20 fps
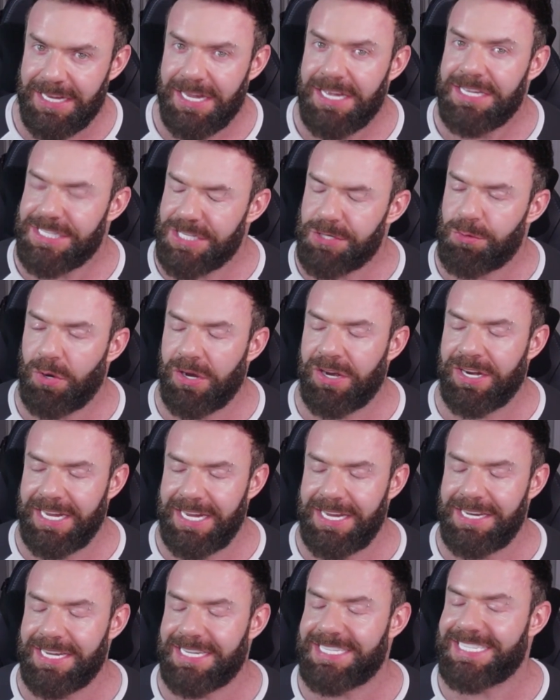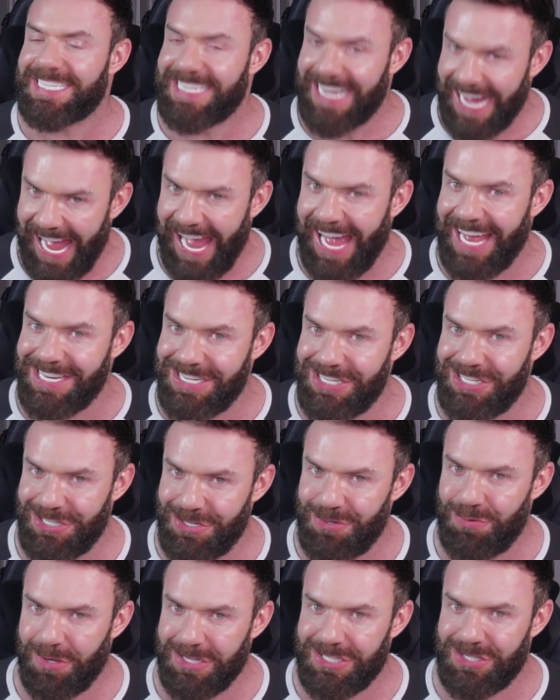Square Enix can
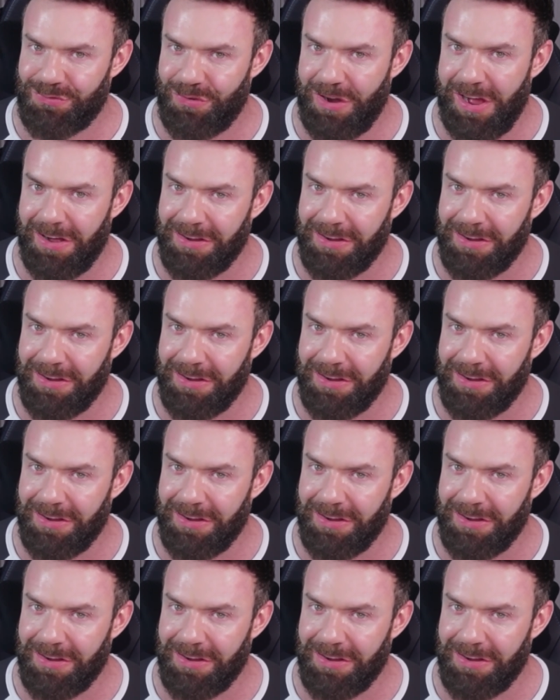do us wrong,